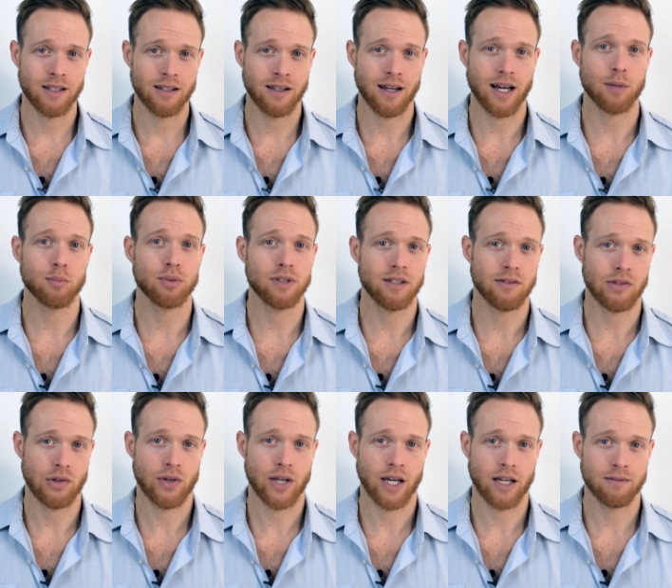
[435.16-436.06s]
I believe
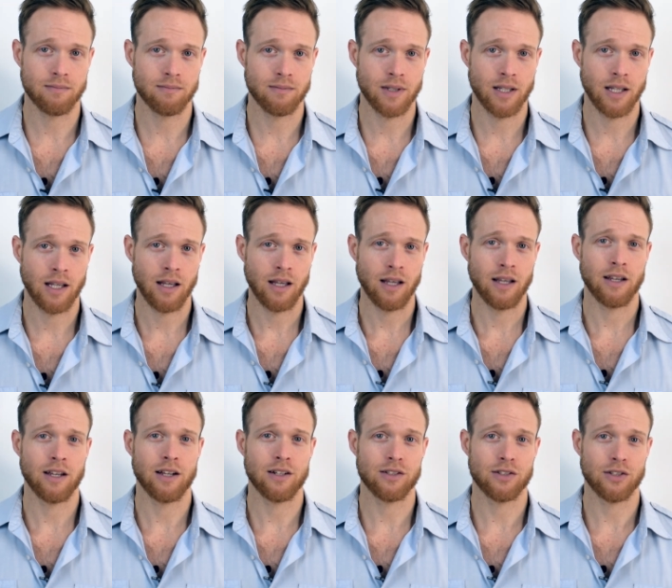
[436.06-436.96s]
you can.
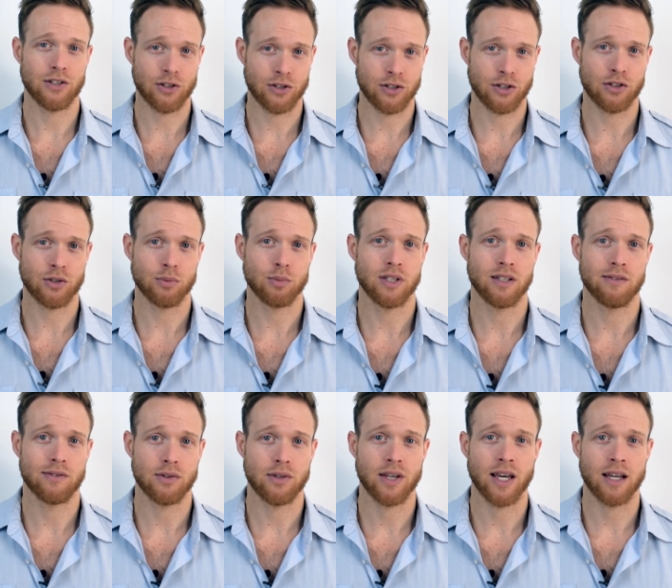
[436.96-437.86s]
It's your turn to
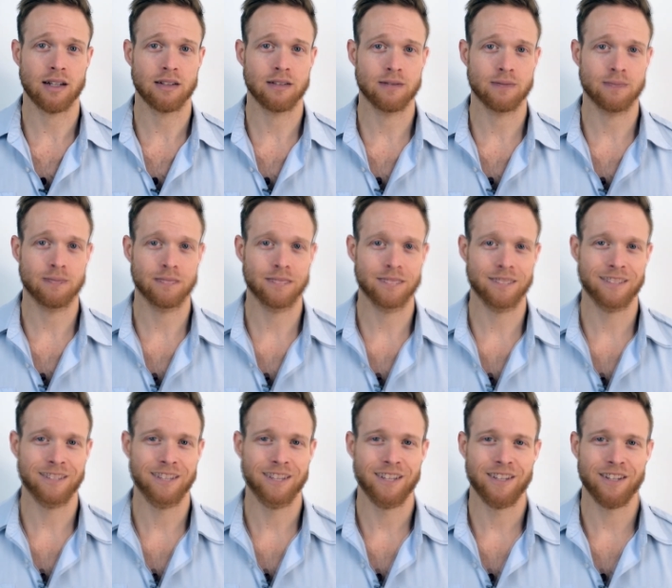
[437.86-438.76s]
believe you can.
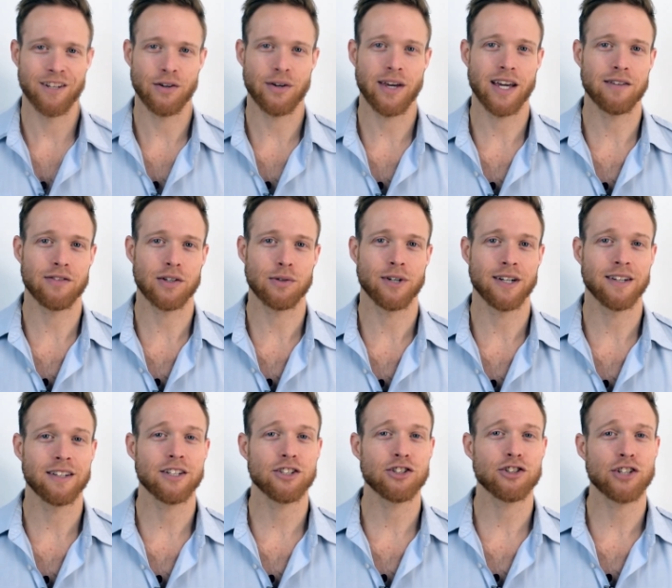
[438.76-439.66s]
Okay,
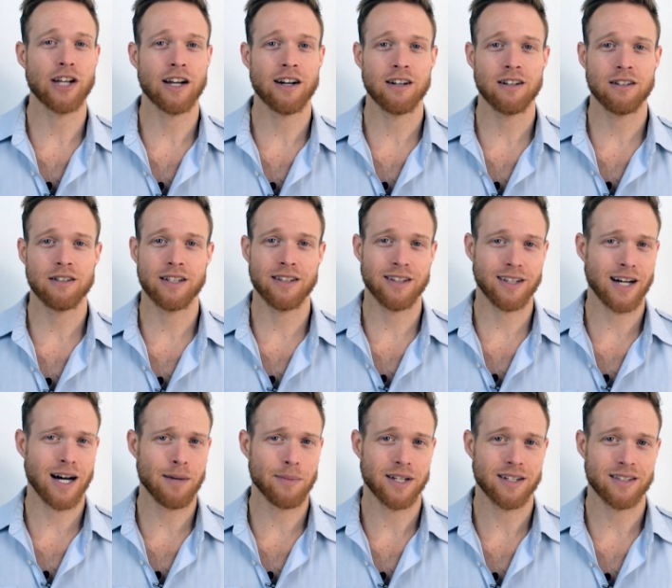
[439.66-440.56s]
everyone, share in the
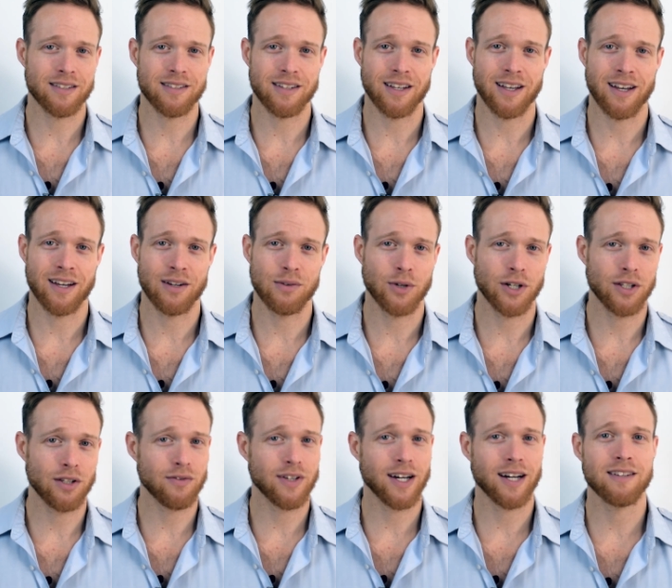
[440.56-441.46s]
comments on what
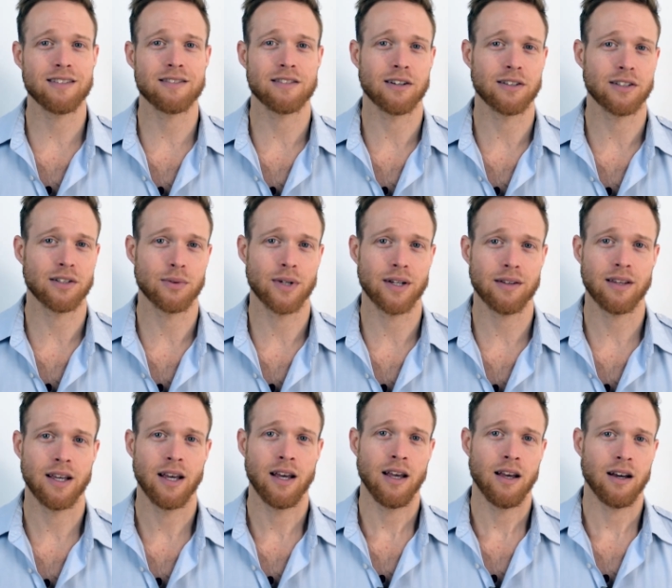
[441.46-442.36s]
you've gotten started with.
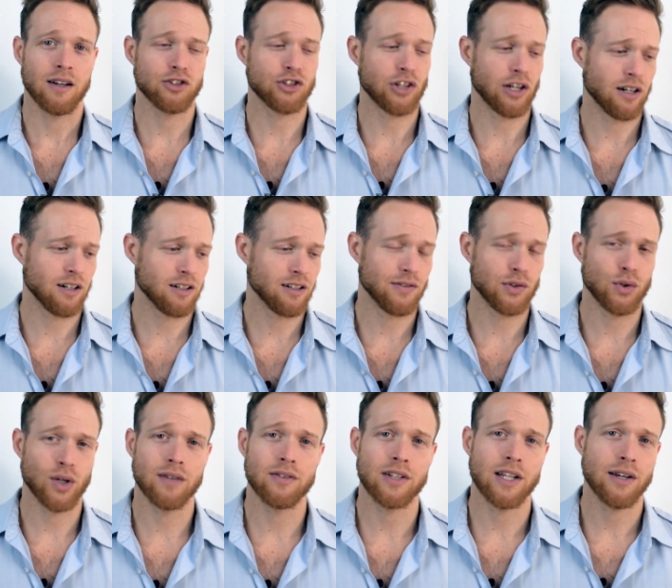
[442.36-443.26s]
Share if you
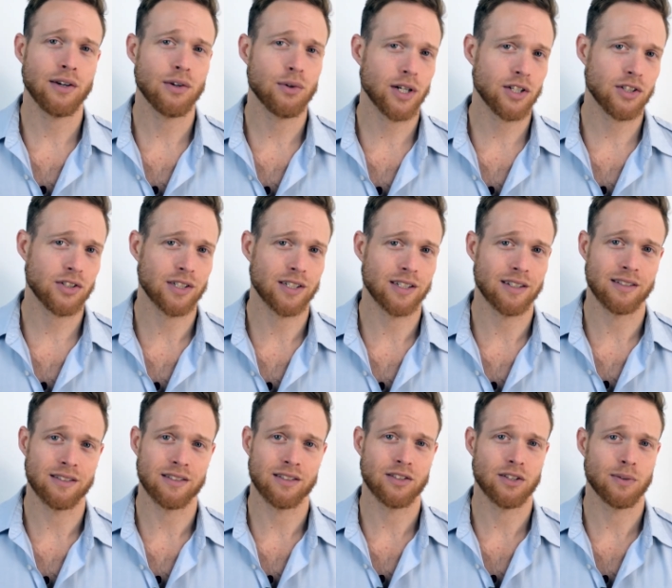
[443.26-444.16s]
have any
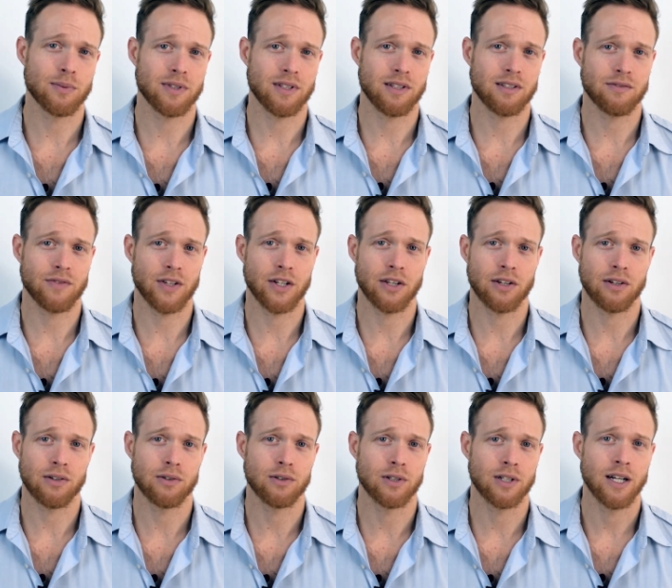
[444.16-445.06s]
questions in terms of this
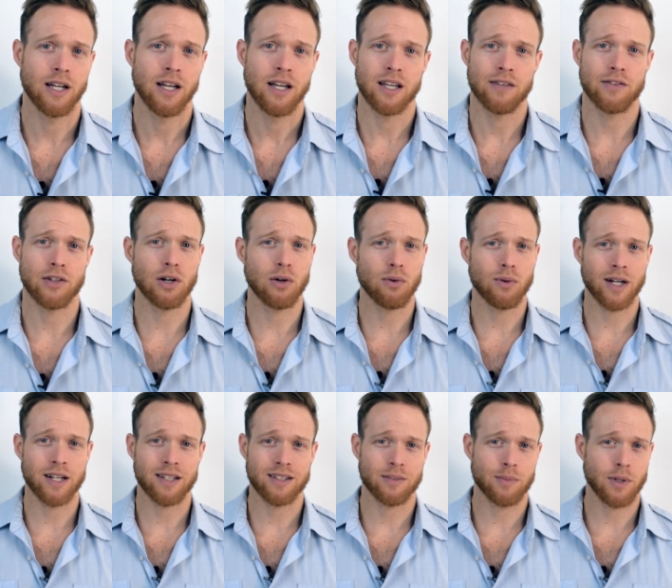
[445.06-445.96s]
video, or if you don't
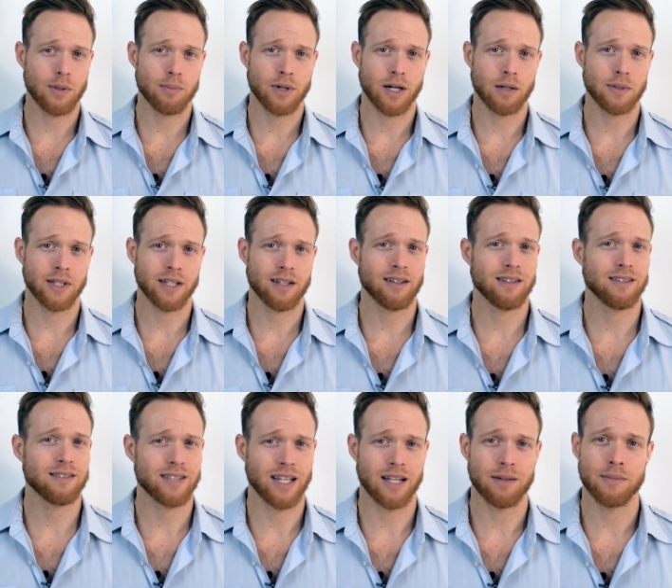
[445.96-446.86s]
want it to be public,
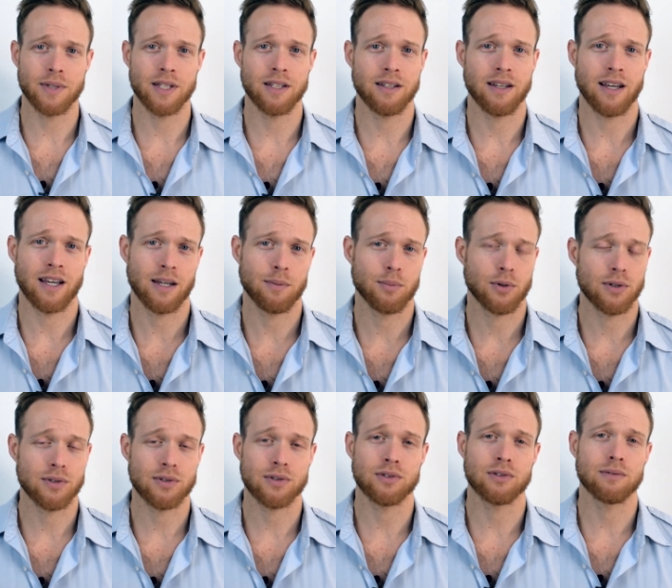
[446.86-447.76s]
send me a
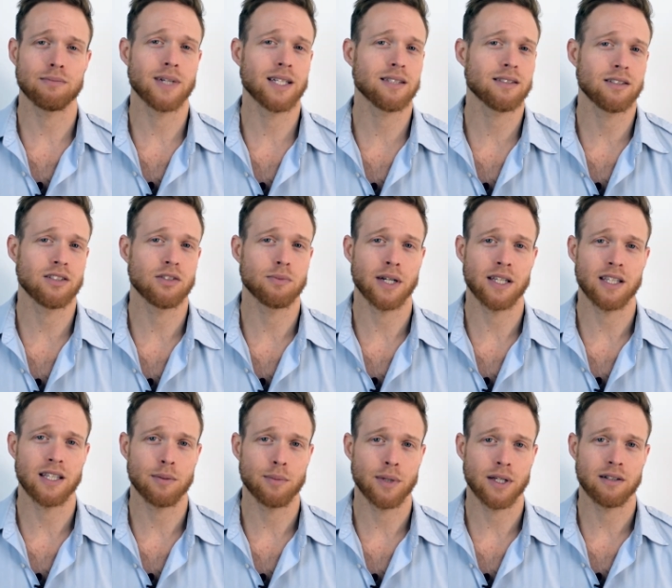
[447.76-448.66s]
personal message. My
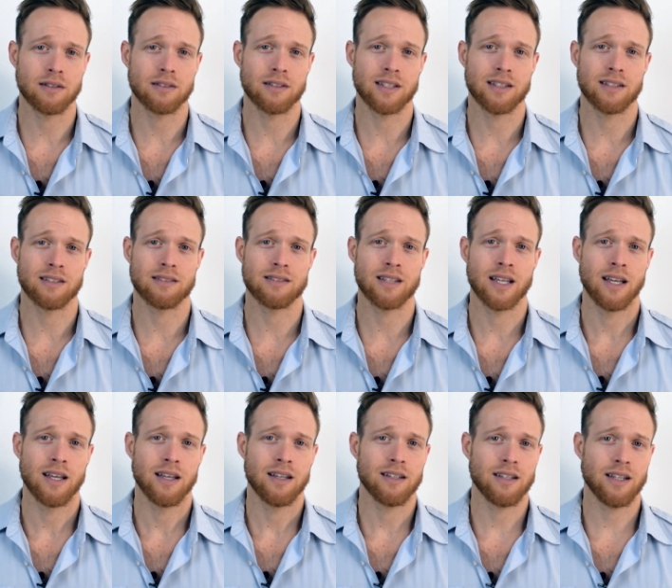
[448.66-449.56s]
email is
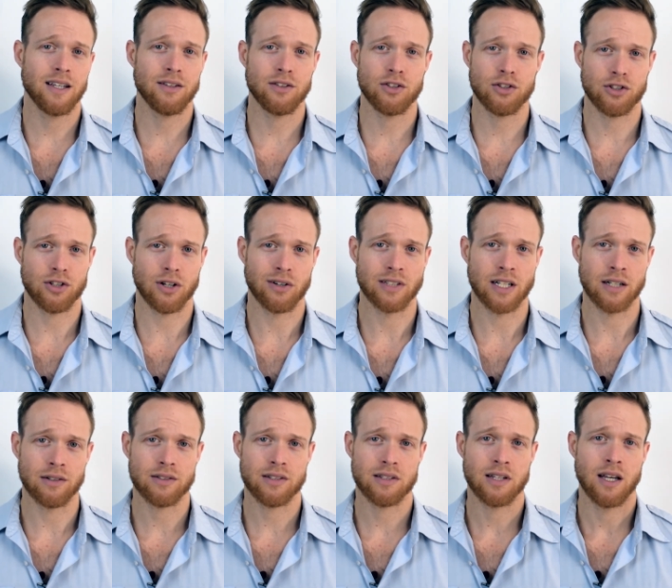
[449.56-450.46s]
in the show
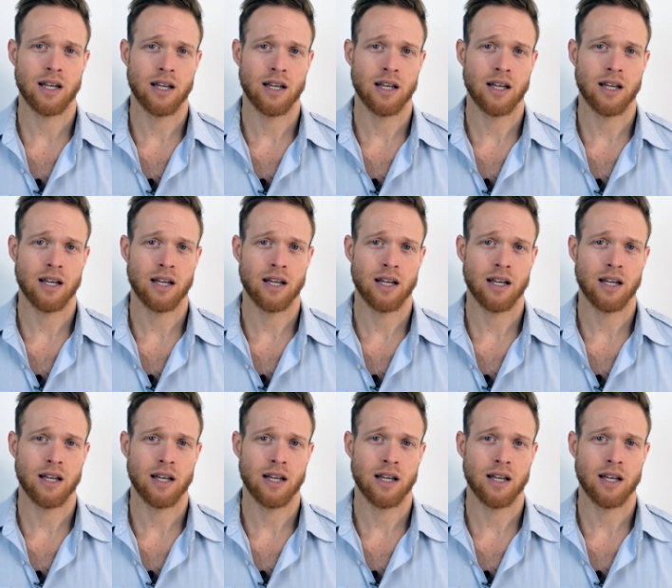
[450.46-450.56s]
notes.